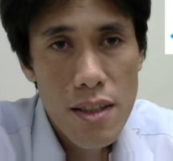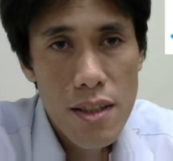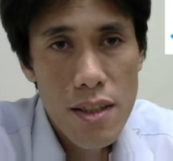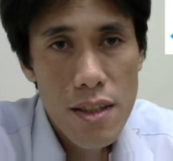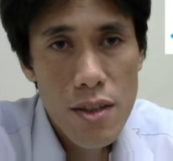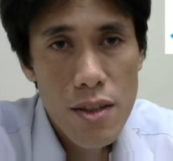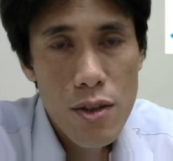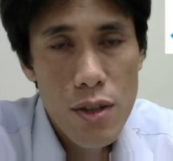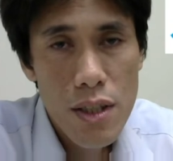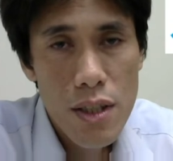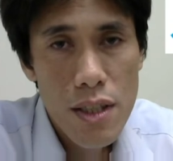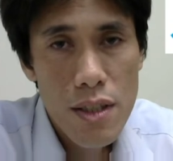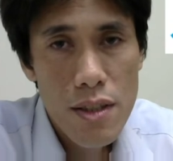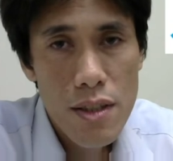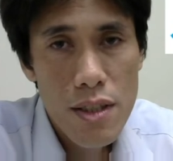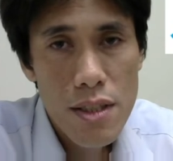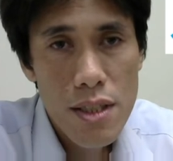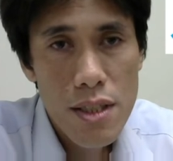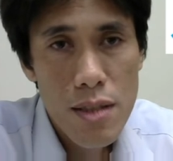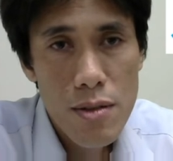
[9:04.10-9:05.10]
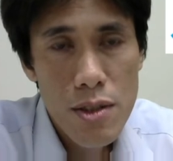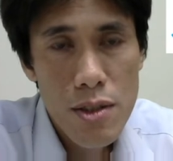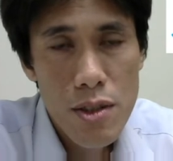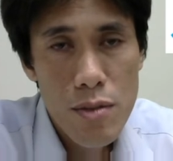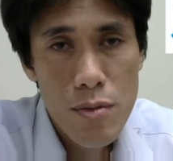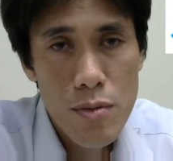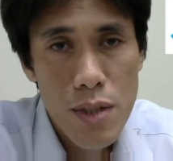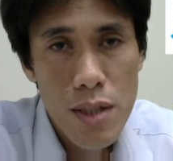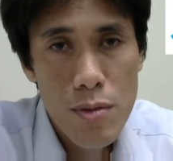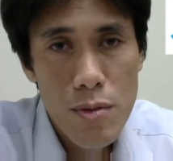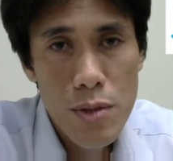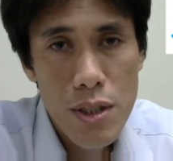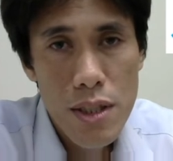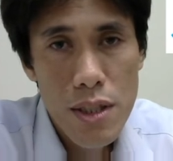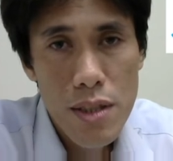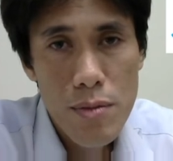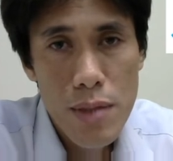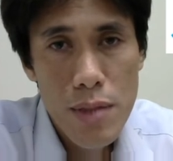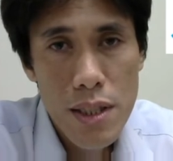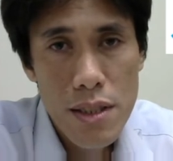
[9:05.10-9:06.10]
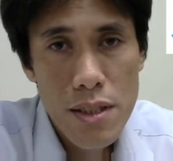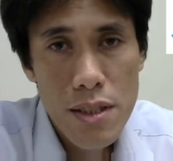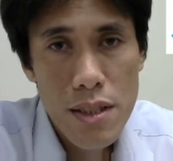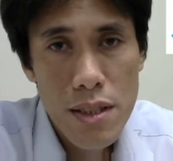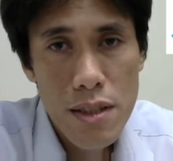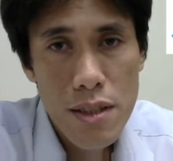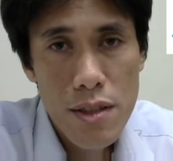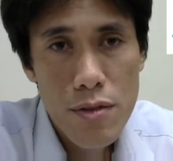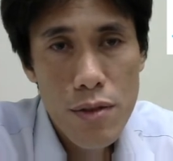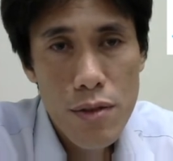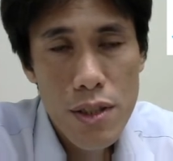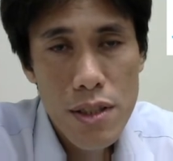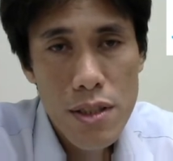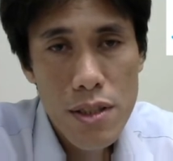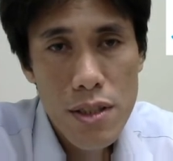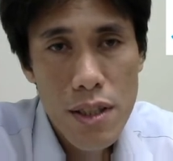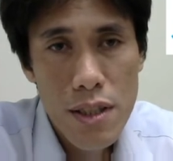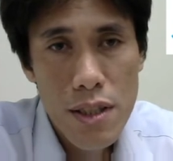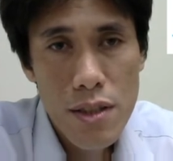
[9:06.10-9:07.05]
cooking on the Sabbath should be avoided, but it's not therefore necessary